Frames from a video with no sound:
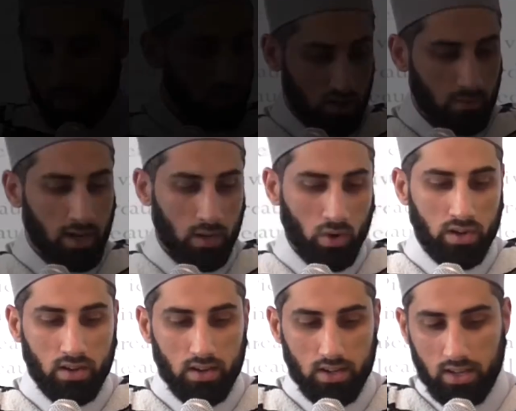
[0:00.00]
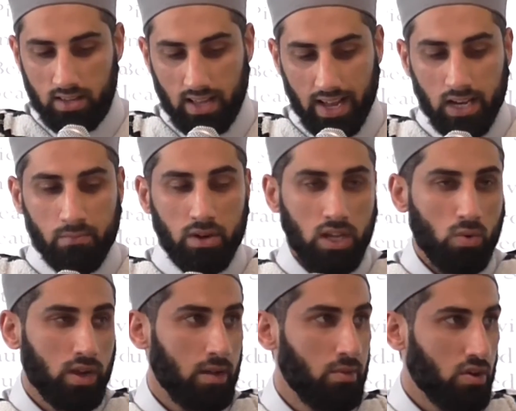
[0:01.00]
The Shama'il, we're going to learn that anybody
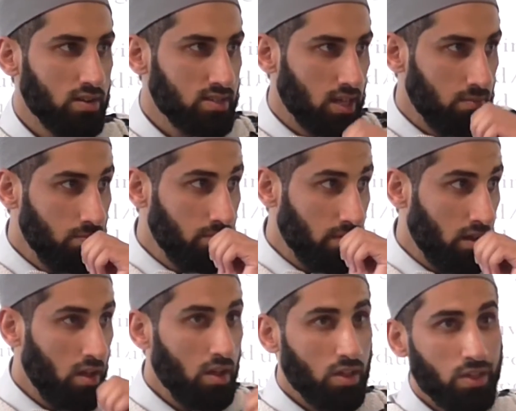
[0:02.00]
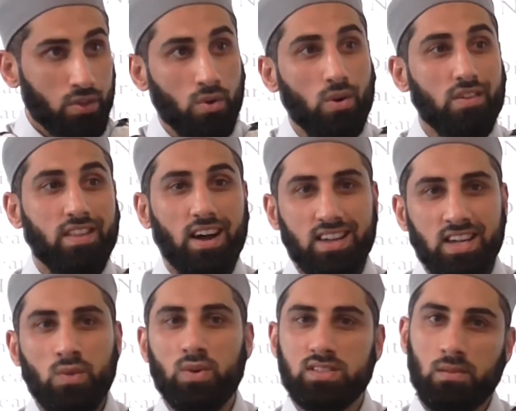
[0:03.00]
who came across him thought that
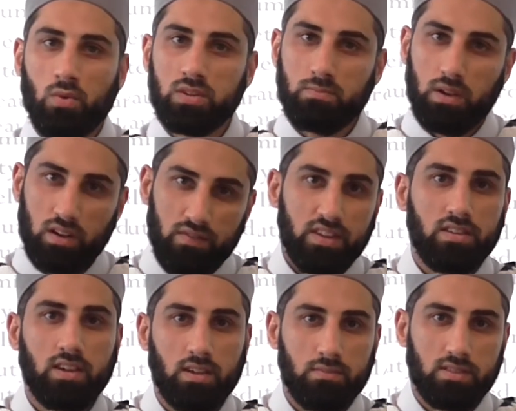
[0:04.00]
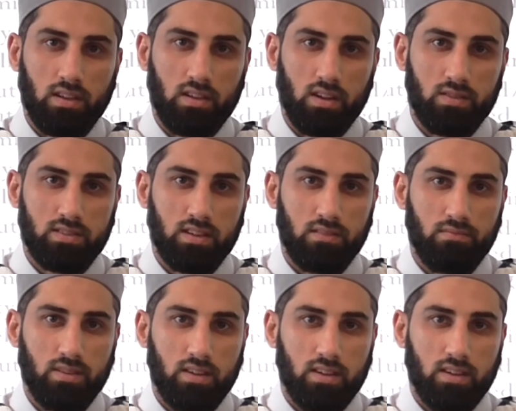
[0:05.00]
he was the most beloved to him sallallahu alayhi wa sallam.